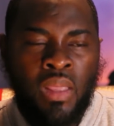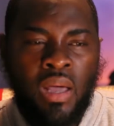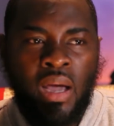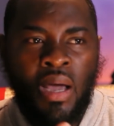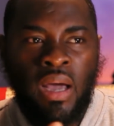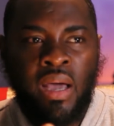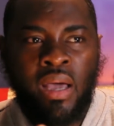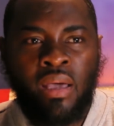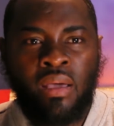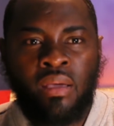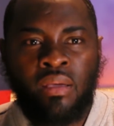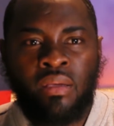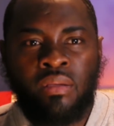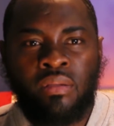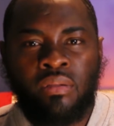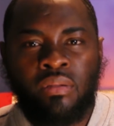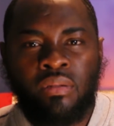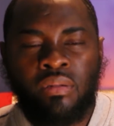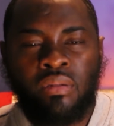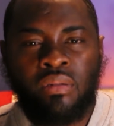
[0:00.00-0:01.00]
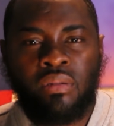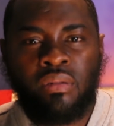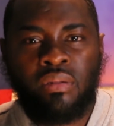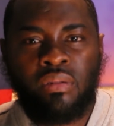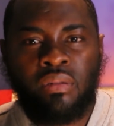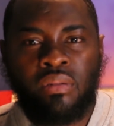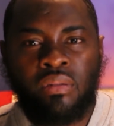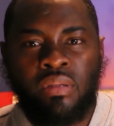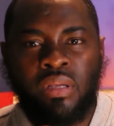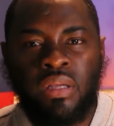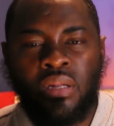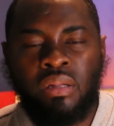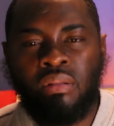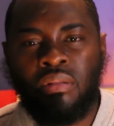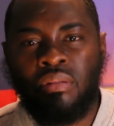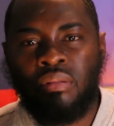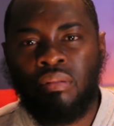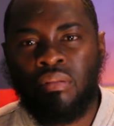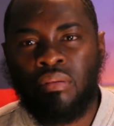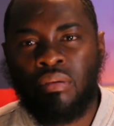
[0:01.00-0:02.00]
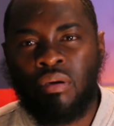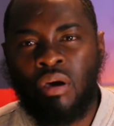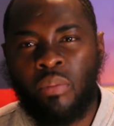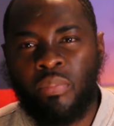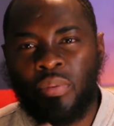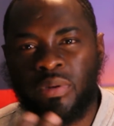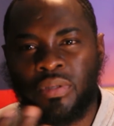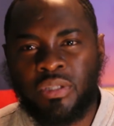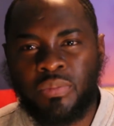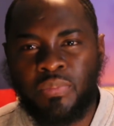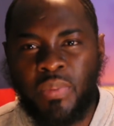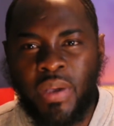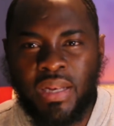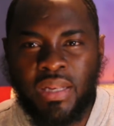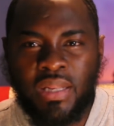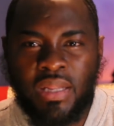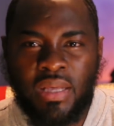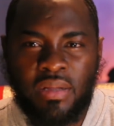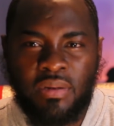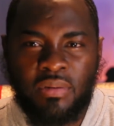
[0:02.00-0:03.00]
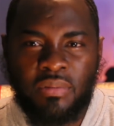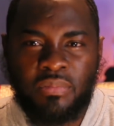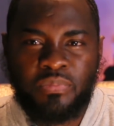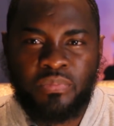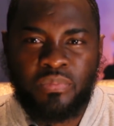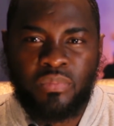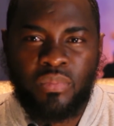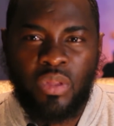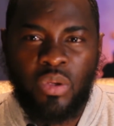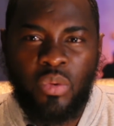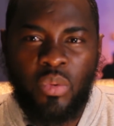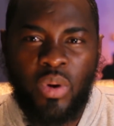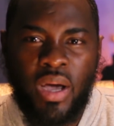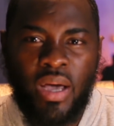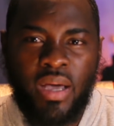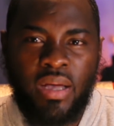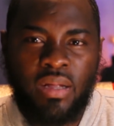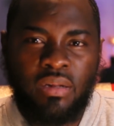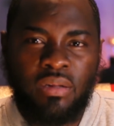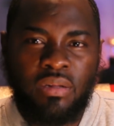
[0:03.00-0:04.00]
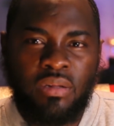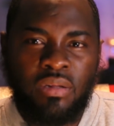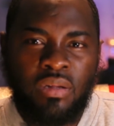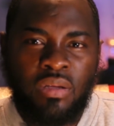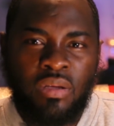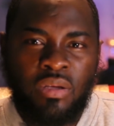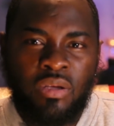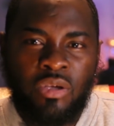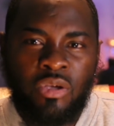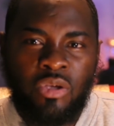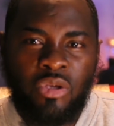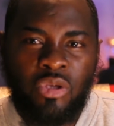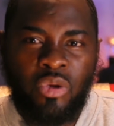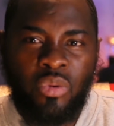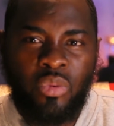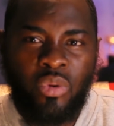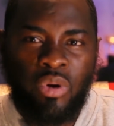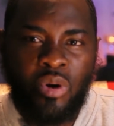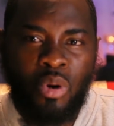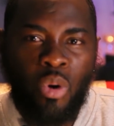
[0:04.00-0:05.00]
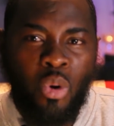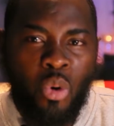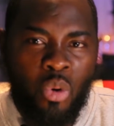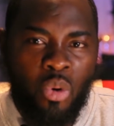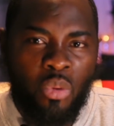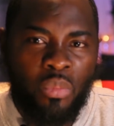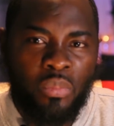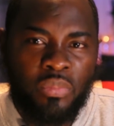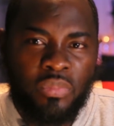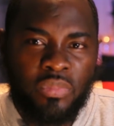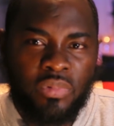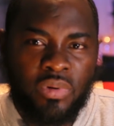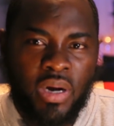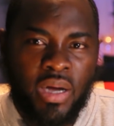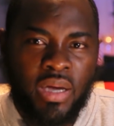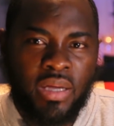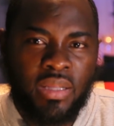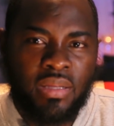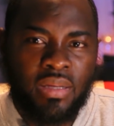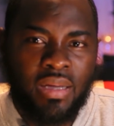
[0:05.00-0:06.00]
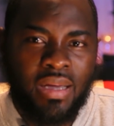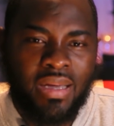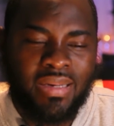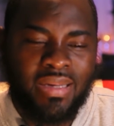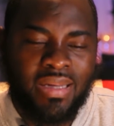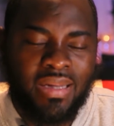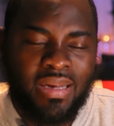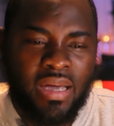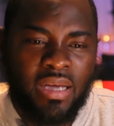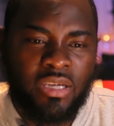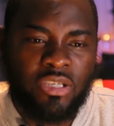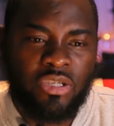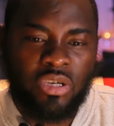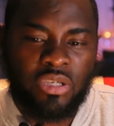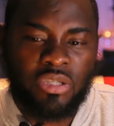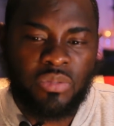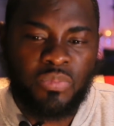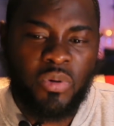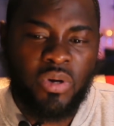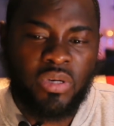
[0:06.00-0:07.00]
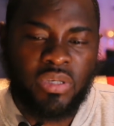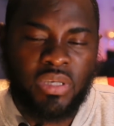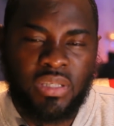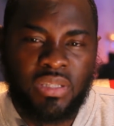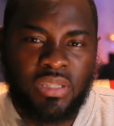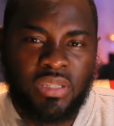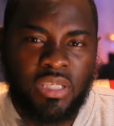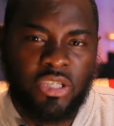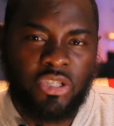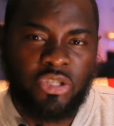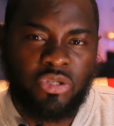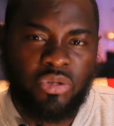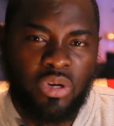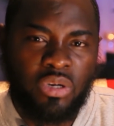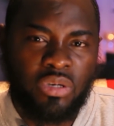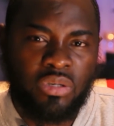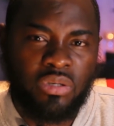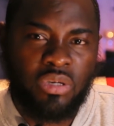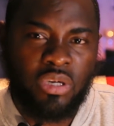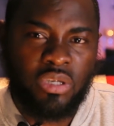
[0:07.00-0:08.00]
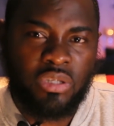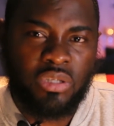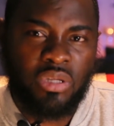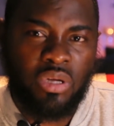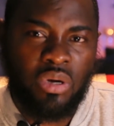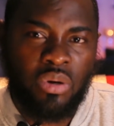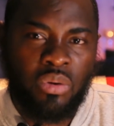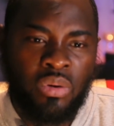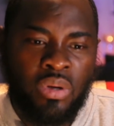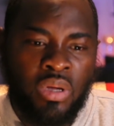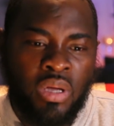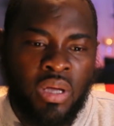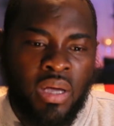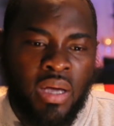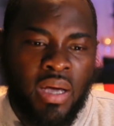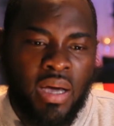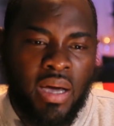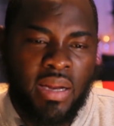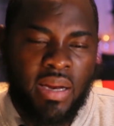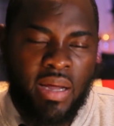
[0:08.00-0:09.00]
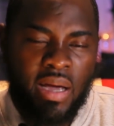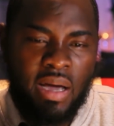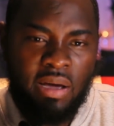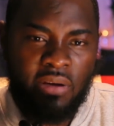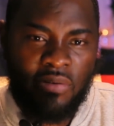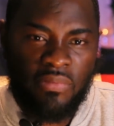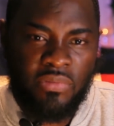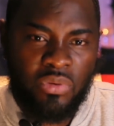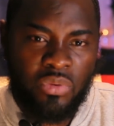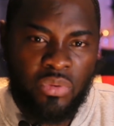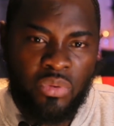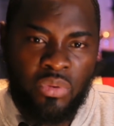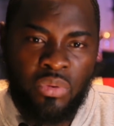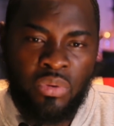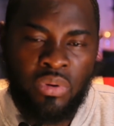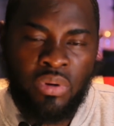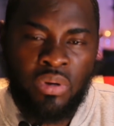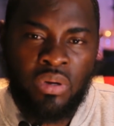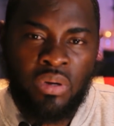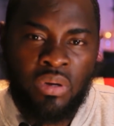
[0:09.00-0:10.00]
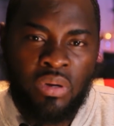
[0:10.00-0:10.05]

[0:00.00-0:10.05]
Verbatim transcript: I did couple spending while you were home, right? And then I just purchased this truck just now and I have you